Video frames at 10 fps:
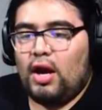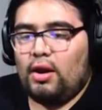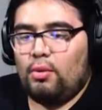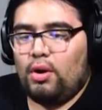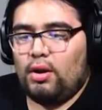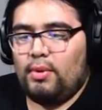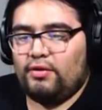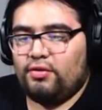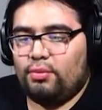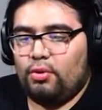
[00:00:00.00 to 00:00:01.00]
don't want to mess
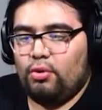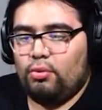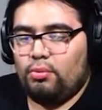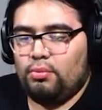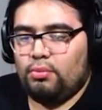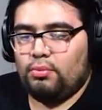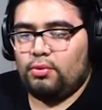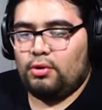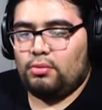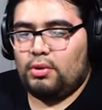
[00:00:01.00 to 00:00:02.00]
with oh, Rube.
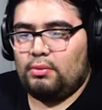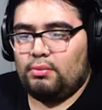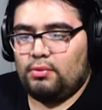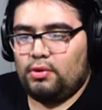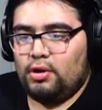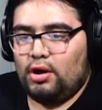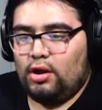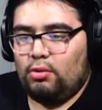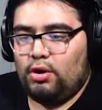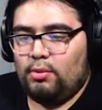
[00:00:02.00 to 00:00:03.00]
Uh, I
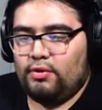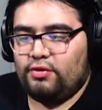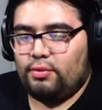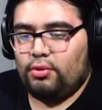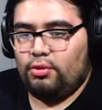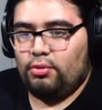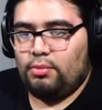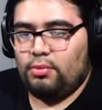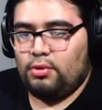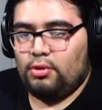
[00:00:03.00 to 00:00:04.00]
don't want to mess with Rube.
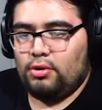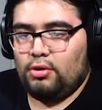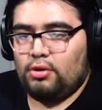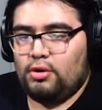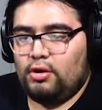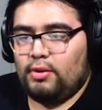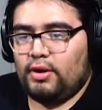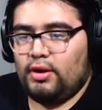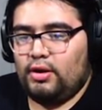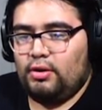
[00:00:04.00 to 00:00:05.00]
There we
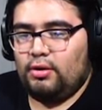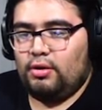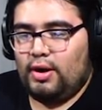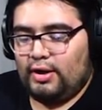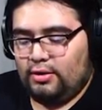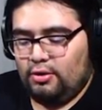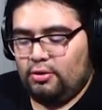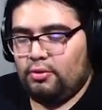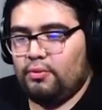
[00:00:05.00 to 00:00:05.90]
go. Alright, cool.